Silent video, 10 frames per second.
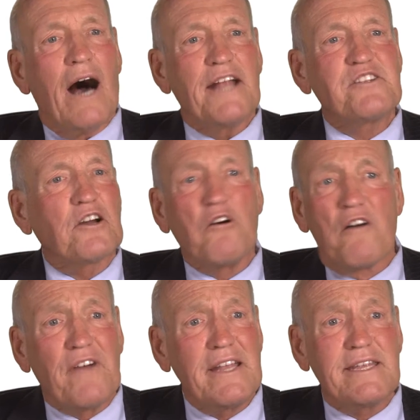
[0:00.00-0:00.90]
I took
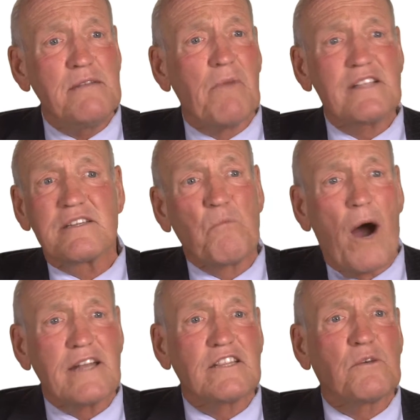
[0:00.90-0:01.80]
off 18 months and
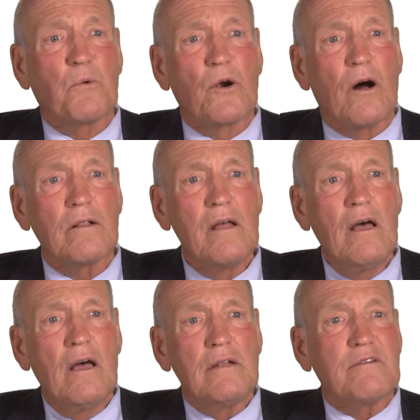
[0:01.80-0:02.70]
wandered the world
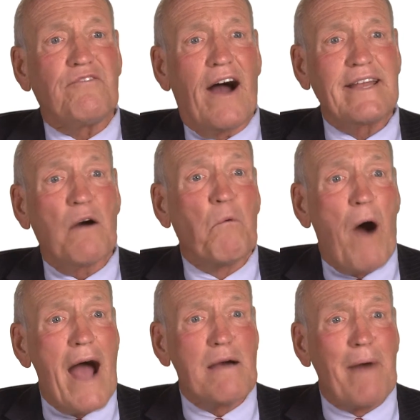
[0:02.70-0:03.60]
to find out,
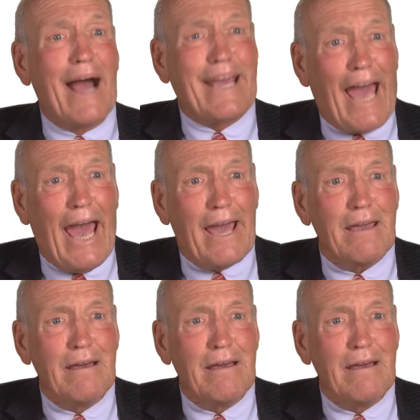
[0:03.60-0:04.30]
why am I gay?